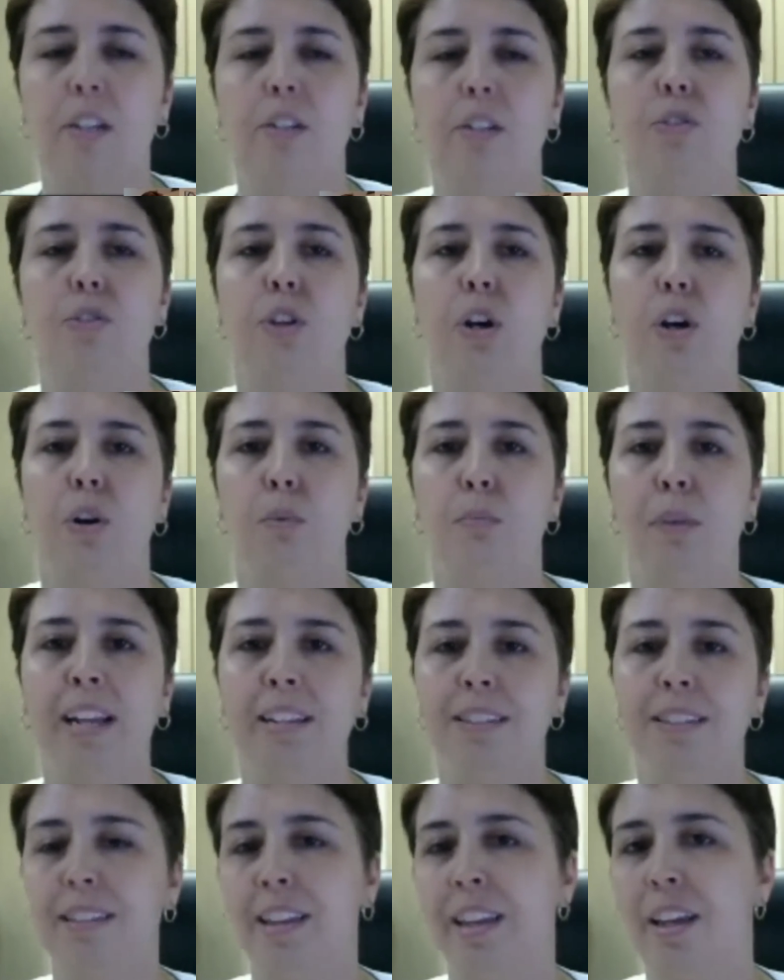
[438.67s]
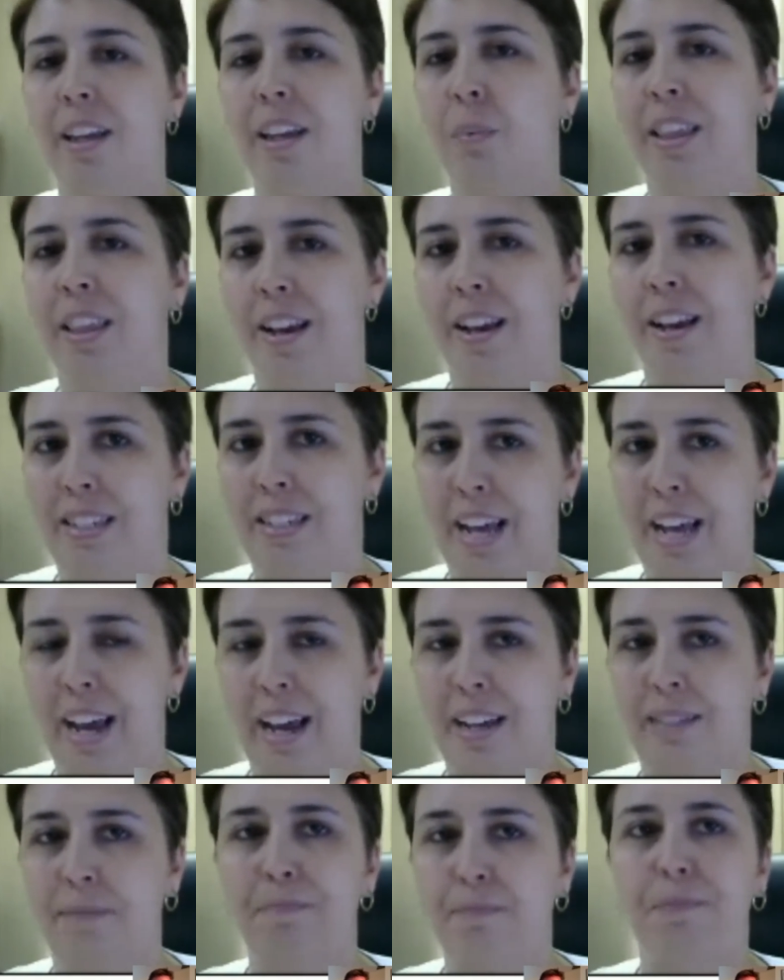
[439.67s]
So basically what they
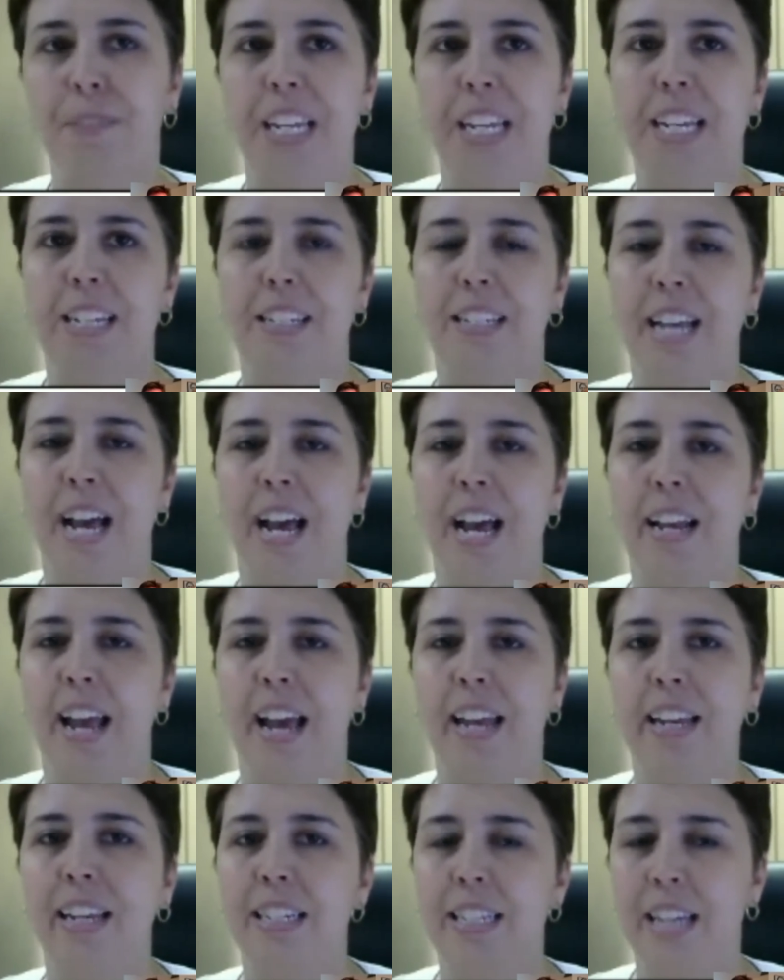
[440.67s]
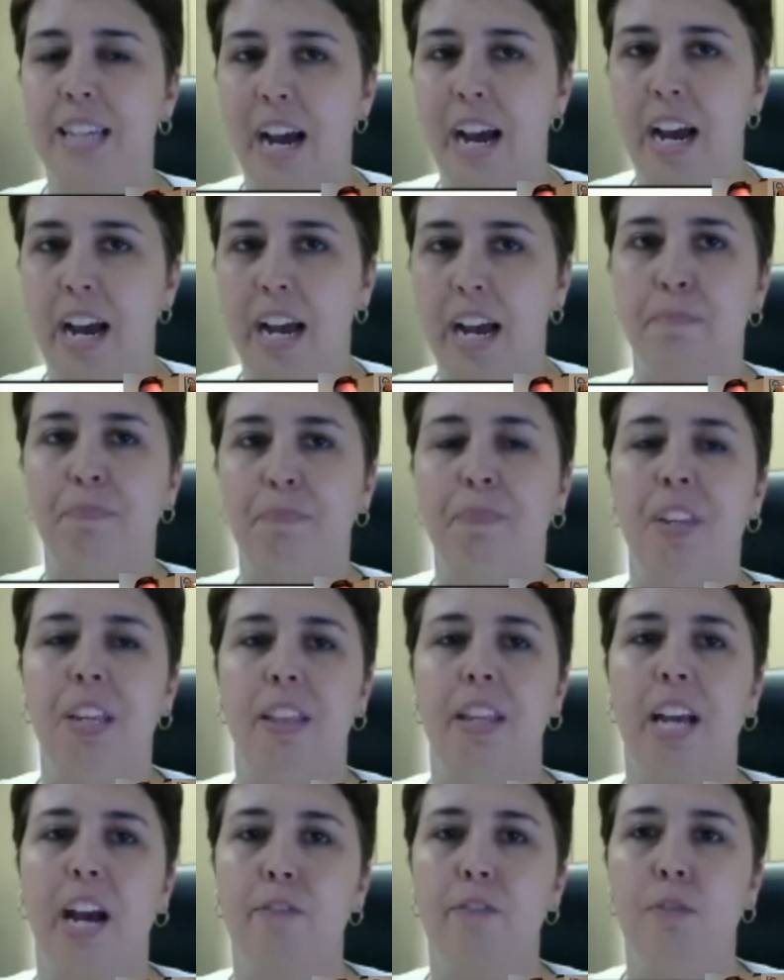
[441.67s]
said is that anytime
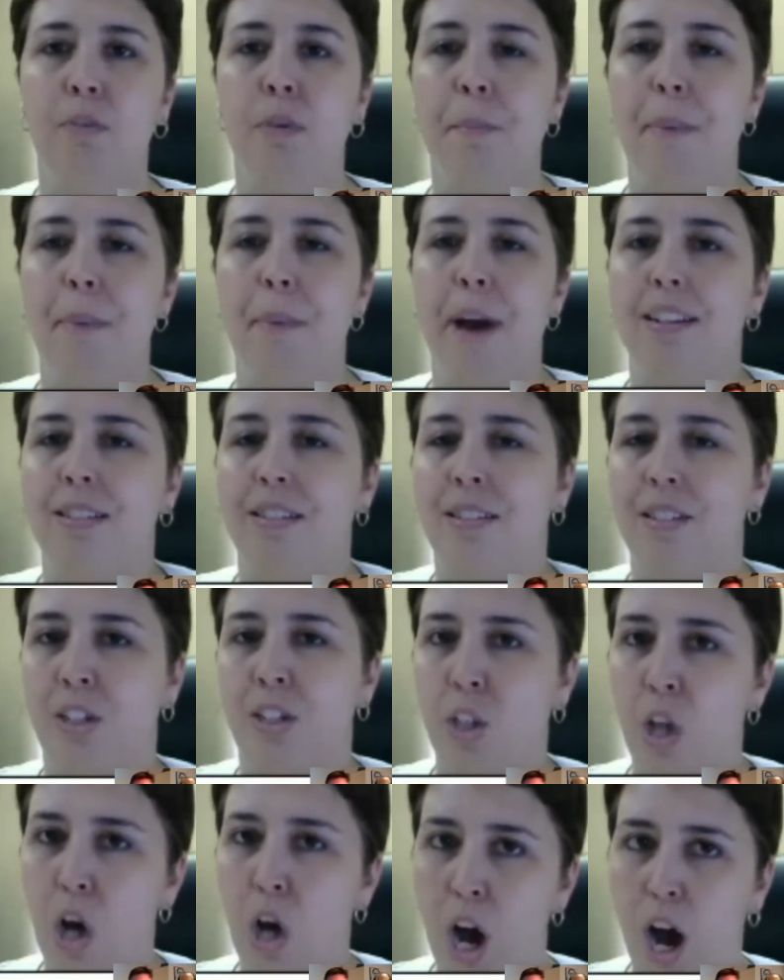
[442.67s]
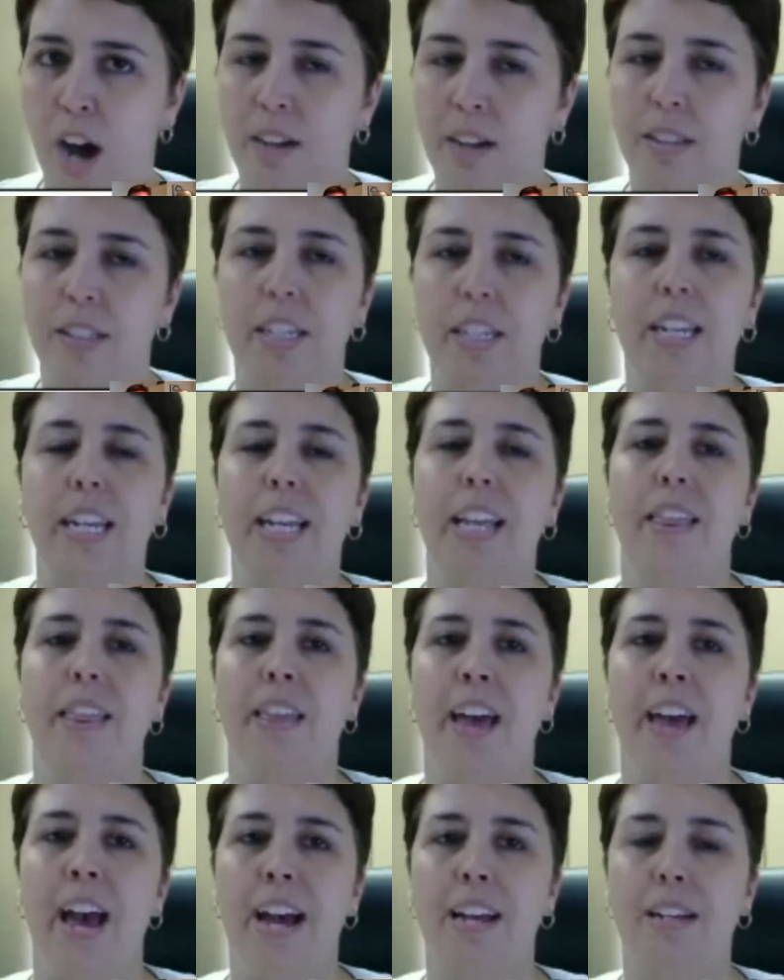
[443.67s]
the government passes a law
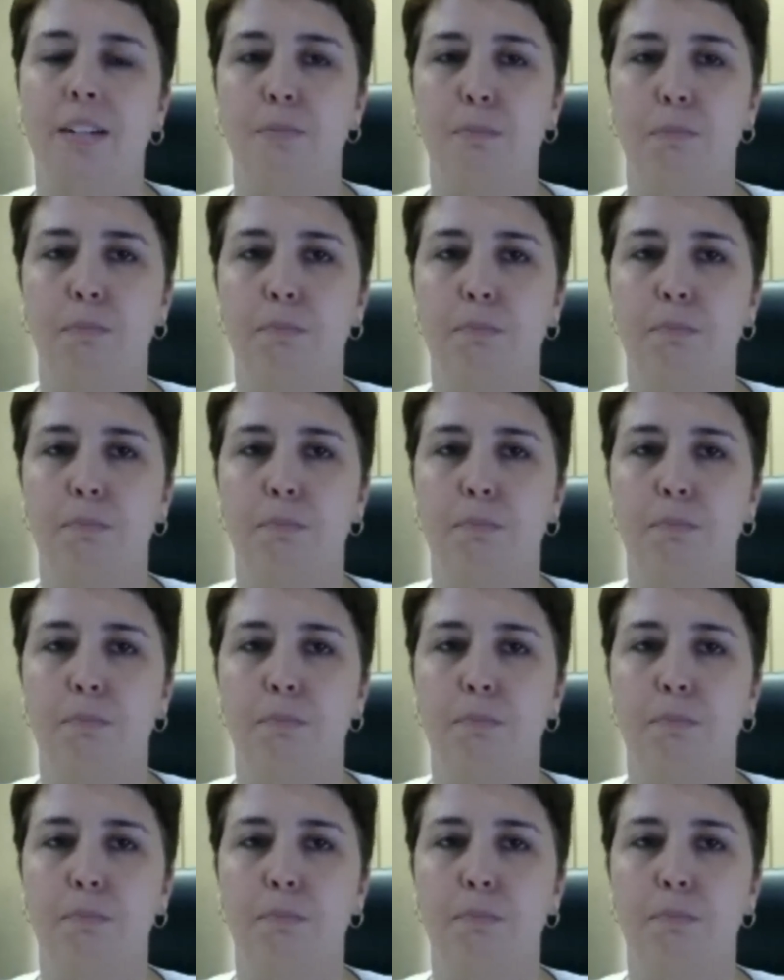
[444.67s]
that